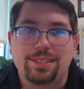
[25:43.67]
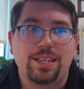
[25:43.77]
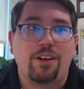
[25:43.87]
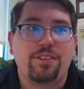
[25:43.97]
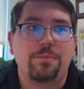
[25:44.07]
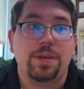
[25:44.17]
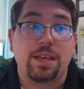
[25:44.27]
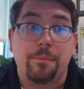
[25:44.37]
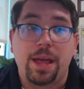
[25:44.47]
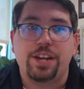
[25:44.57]
itself can
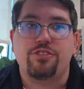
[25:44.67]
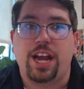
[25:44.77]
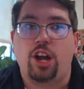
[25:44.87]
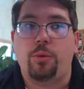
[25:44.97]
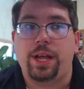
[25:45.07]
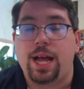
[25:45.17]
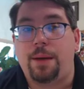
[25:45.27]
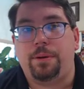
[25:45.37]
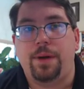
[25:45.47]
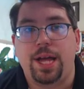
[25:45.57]
be a major airway
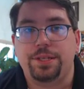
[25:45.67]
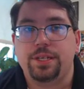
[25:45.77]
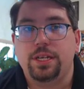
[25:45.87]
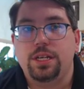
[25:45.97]
compromise.